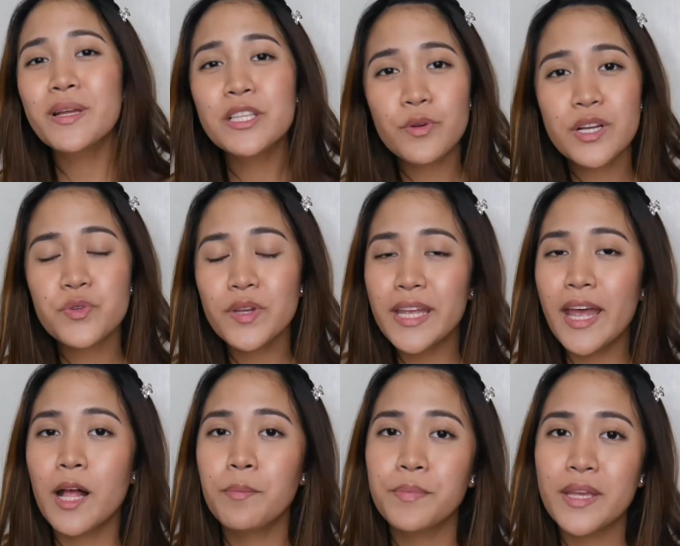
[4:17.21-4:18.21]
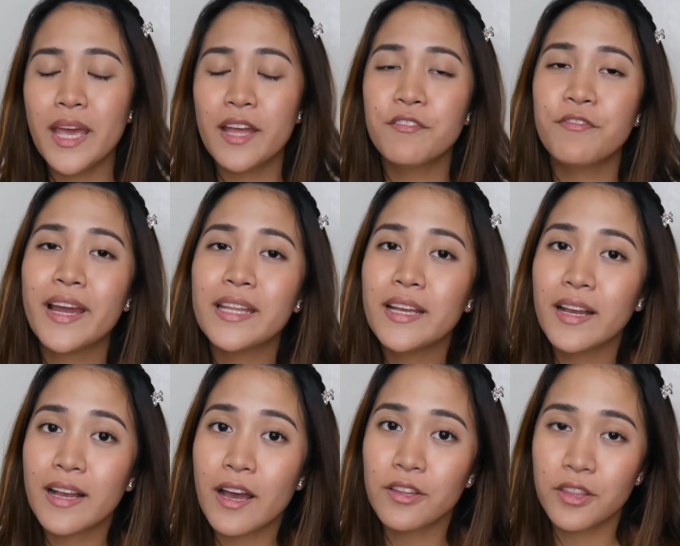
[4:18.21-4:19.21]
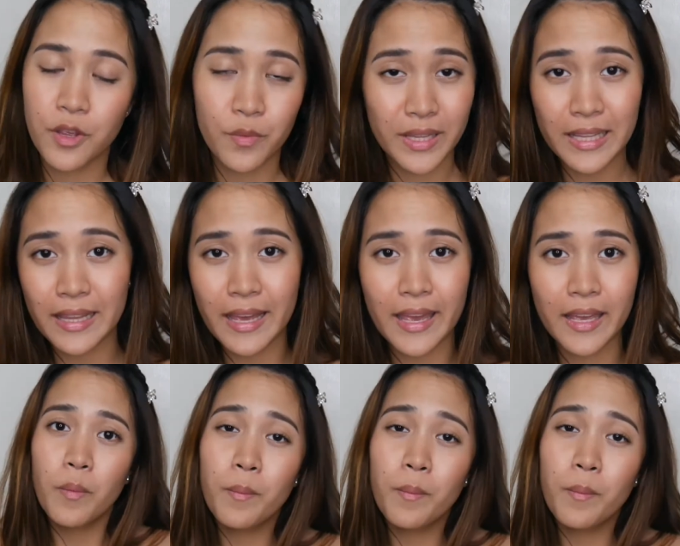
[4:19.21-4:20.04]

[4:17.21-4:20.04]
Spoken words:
Pinterest really helped me in finding a gown that I really like.